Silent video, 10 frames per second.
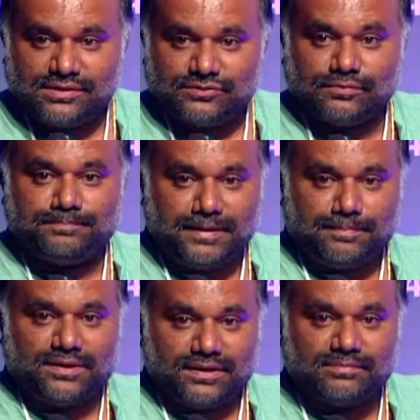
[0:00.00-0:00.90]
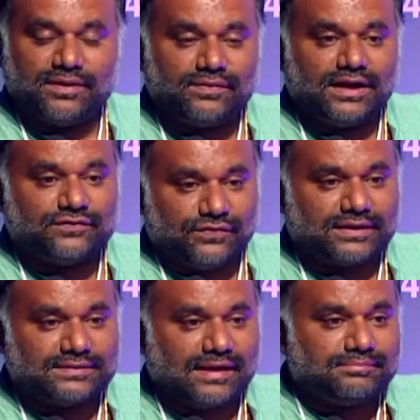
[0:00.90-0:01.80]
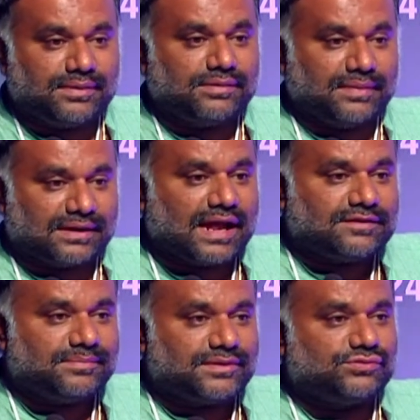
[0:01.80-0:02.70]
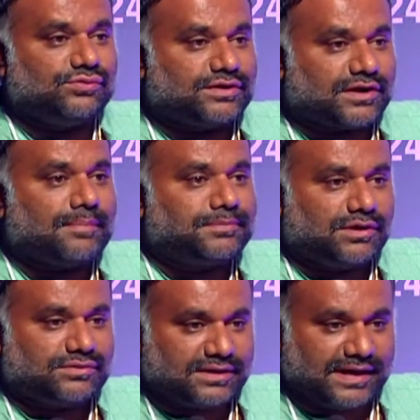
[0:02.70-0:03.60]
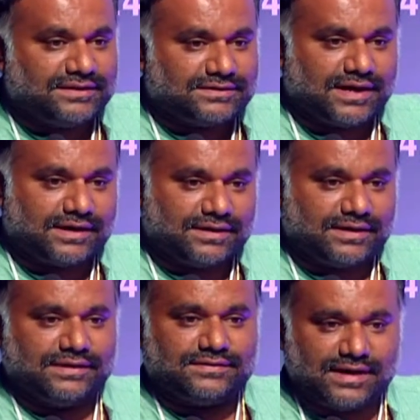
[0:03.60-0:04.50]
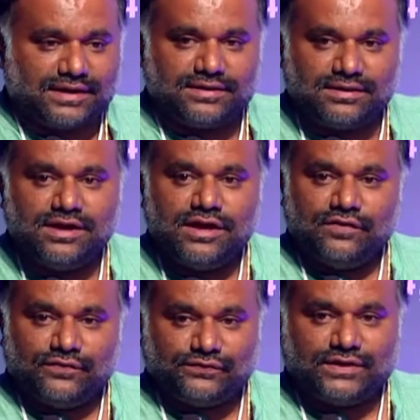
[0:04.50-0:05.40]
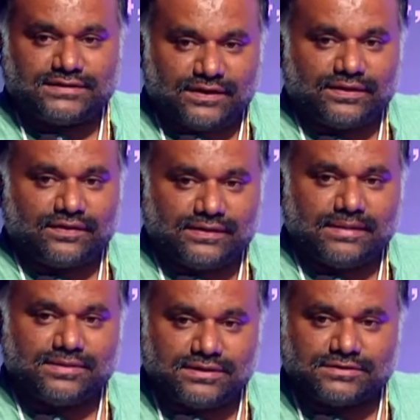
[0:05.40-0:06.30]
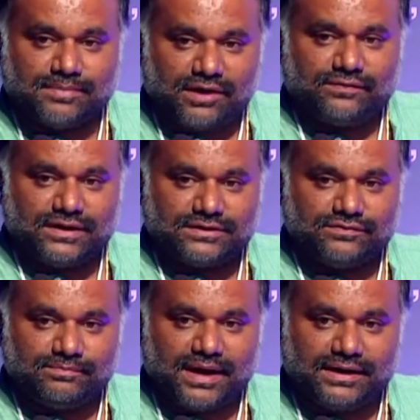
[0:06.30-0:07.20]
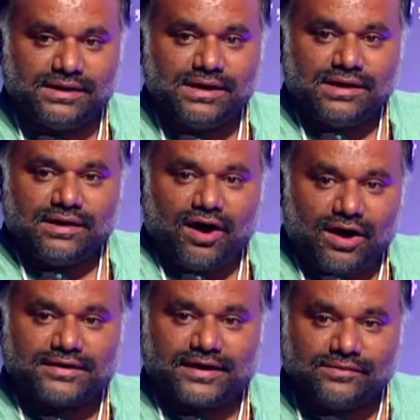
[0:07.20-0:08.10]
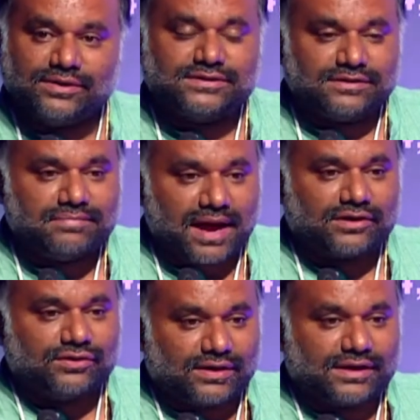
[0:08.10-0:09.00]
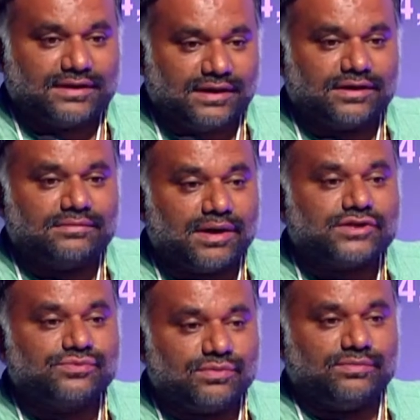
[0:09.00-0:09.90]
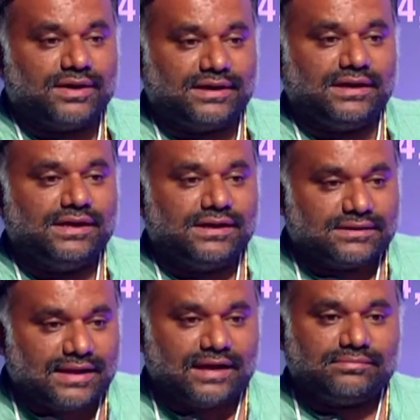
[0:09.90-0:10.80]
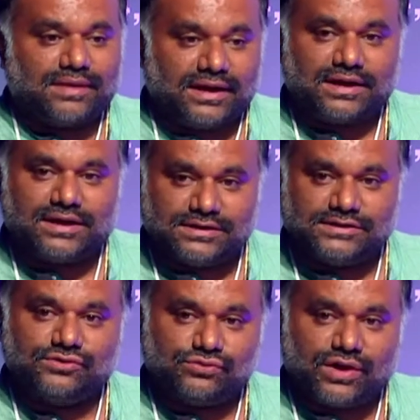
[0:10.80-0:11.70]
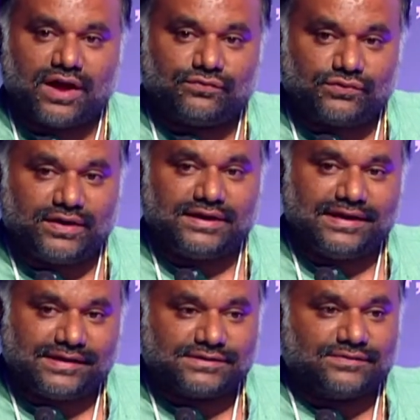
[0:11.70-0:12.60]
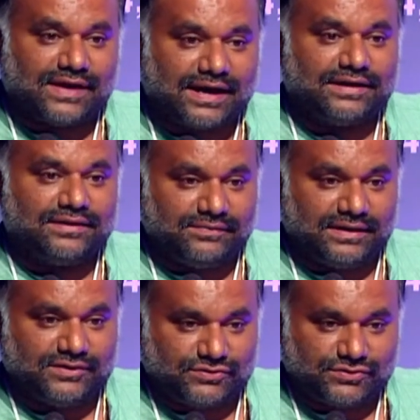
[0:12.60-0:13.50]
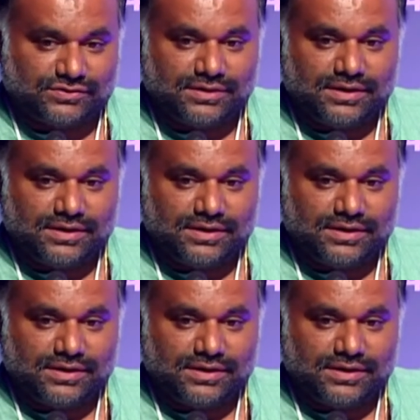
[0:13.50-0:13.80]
So people in my village, for example, my classmates who were dropped out at 8th standard, 9th standard, 57 of them in the small village of mine are drivers in Bangalore, and they earn much more money than my cousins who have 20 acres of land in the village.